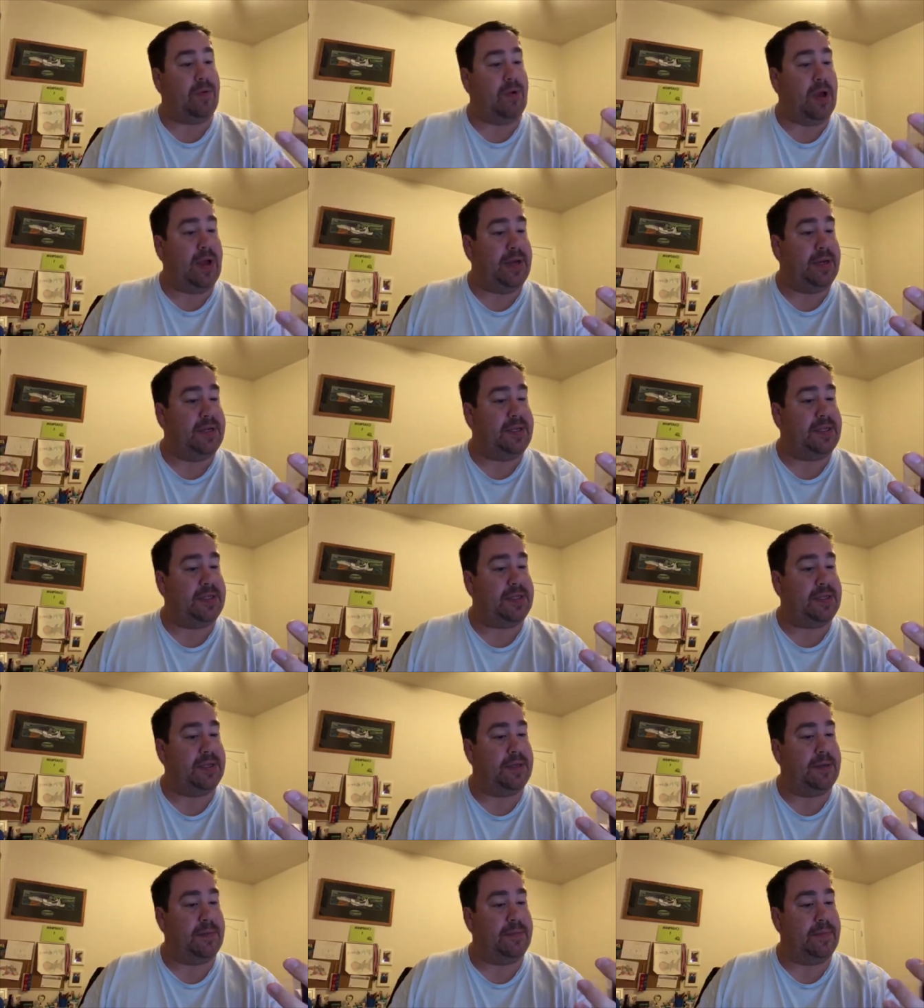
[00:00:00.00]
it
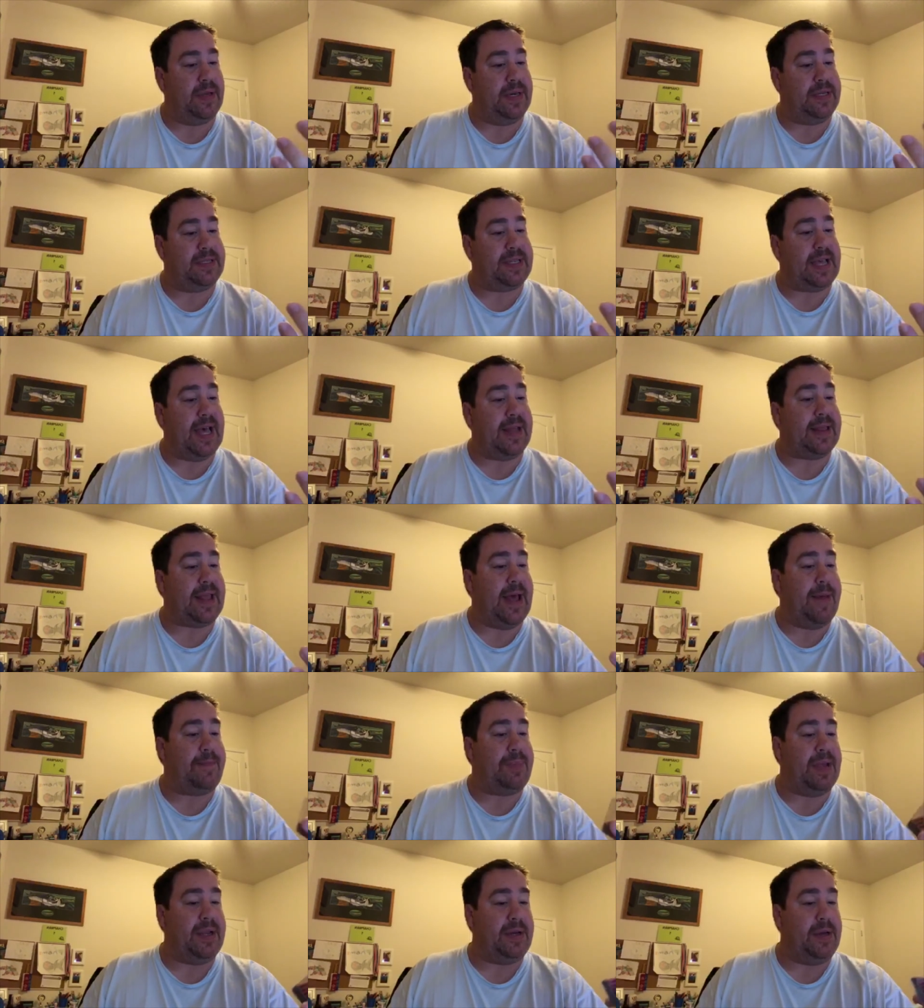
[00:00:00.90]
runs, but it's got
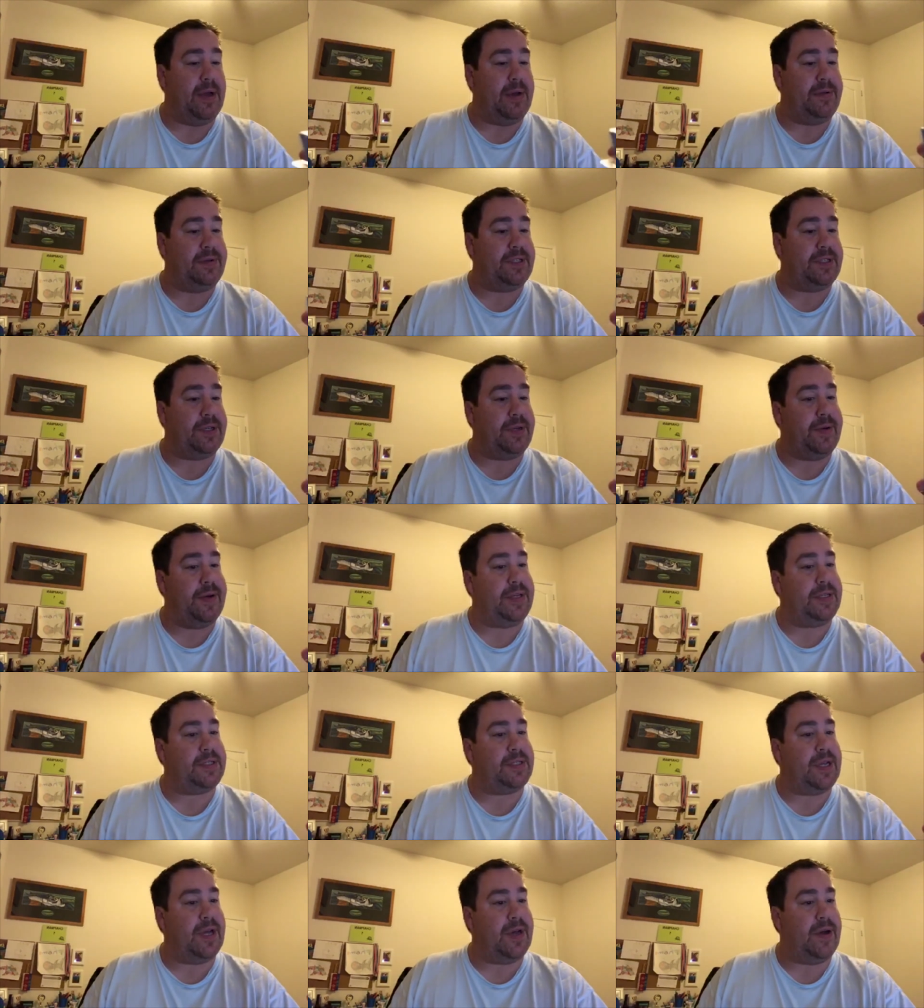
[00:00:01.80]
that big nose to
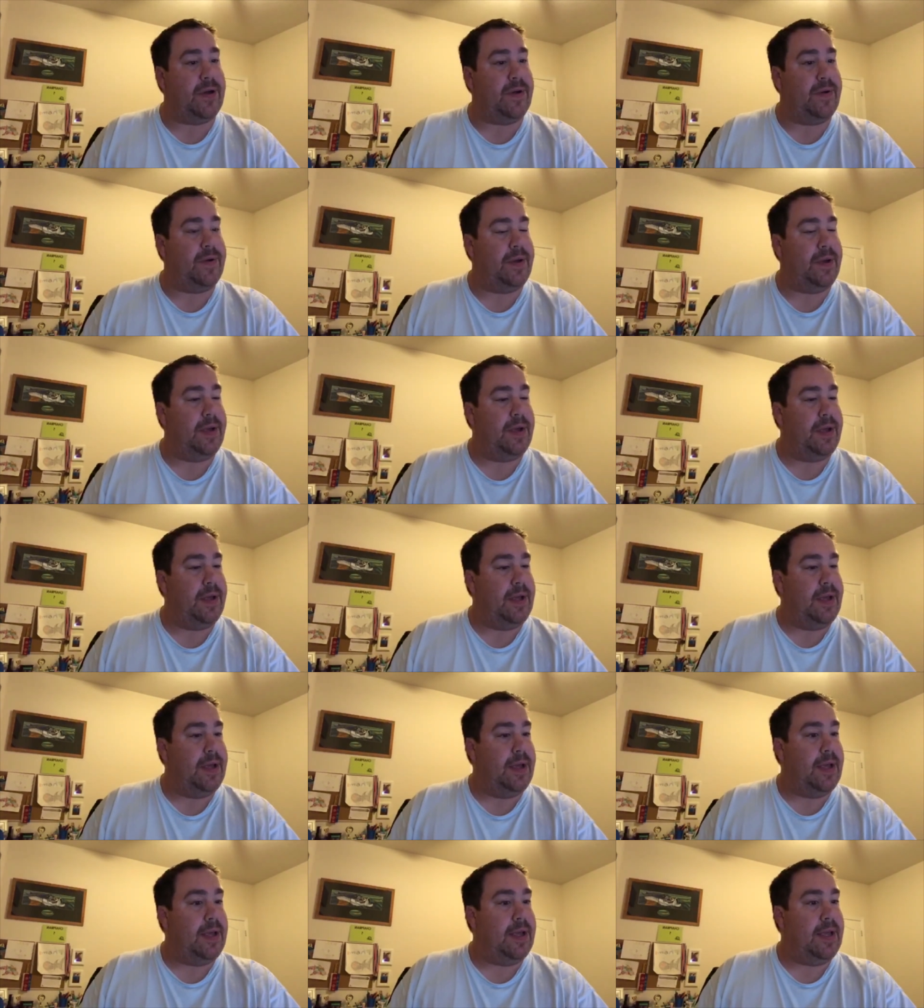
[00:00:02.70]
it, so
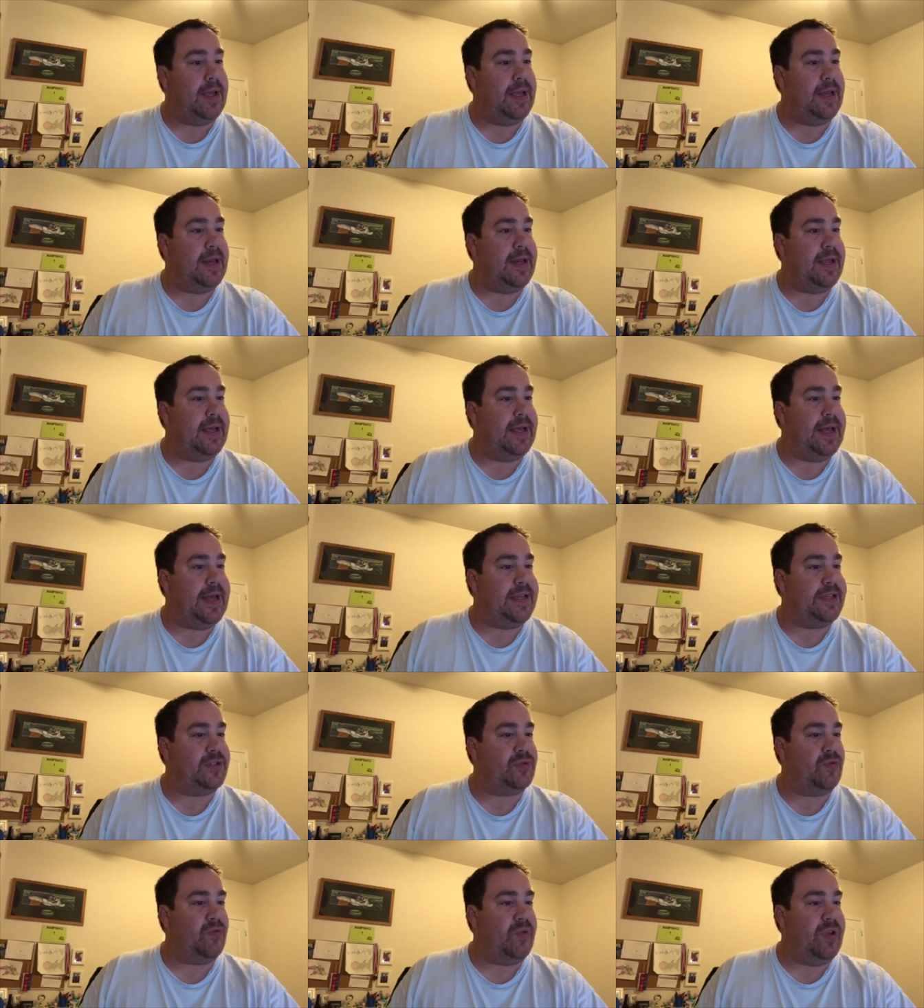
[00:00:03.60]
it
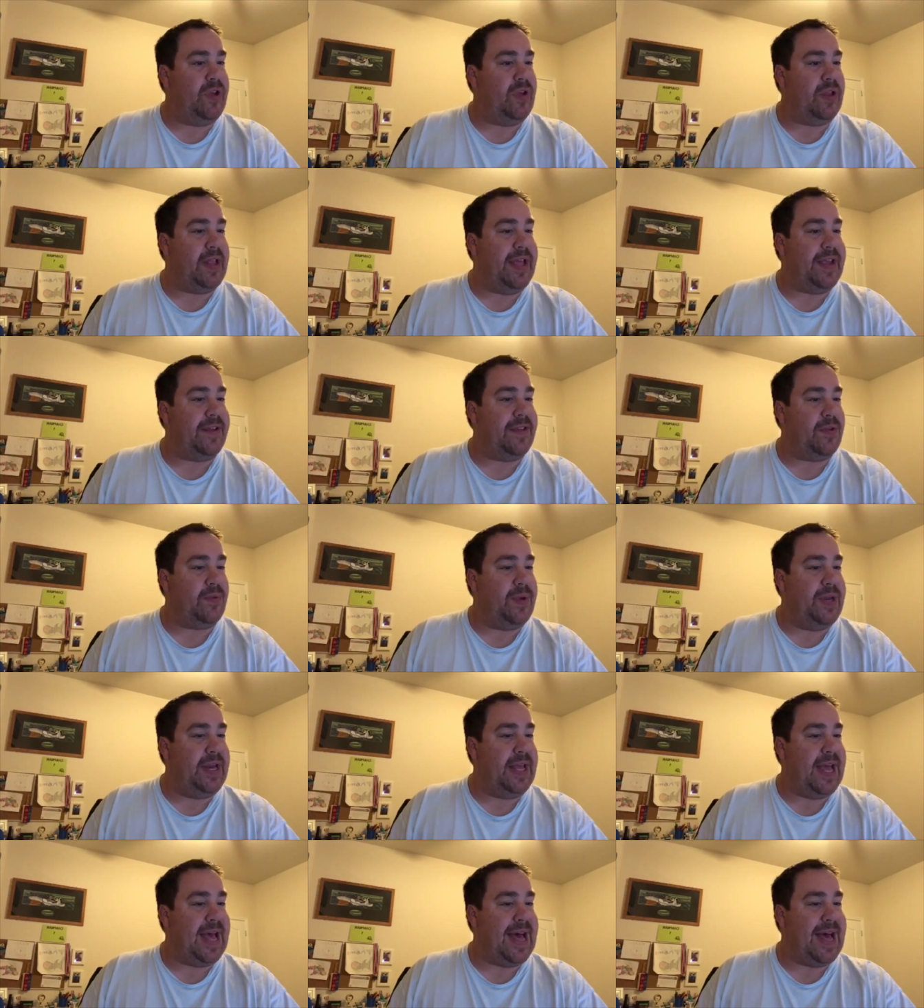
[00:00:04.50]
has real like
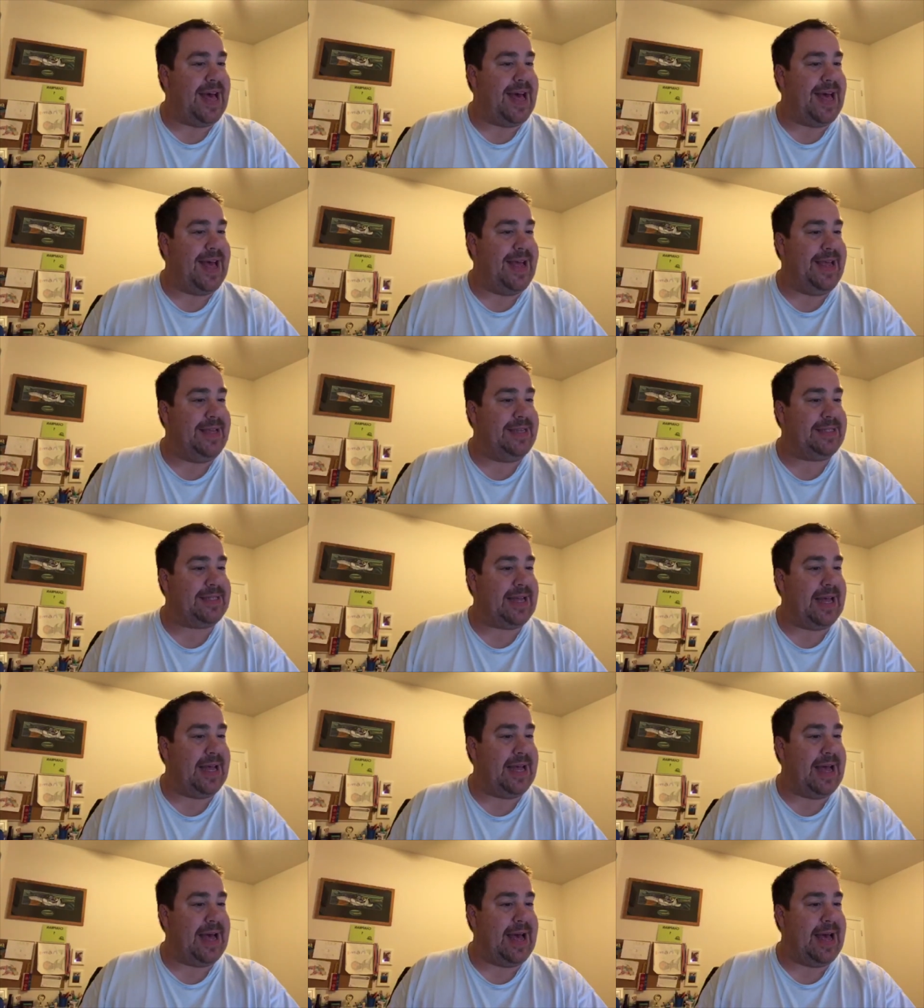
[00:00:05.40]
3D eyes,